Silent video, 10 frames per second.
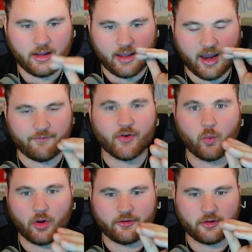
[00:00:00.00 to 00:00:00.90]
if there
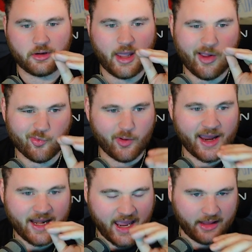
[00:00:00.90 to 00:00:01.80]
wasn't a
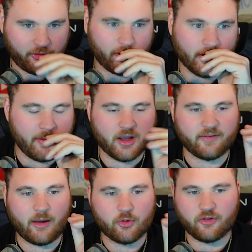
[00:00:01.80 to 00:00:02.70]
right answer, because
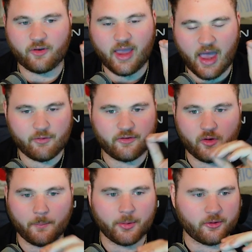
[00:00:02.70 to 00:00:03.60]
they would just say every
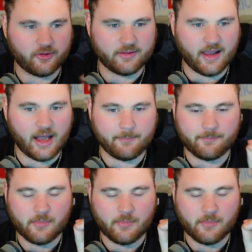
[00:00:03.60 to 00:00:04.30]
single person died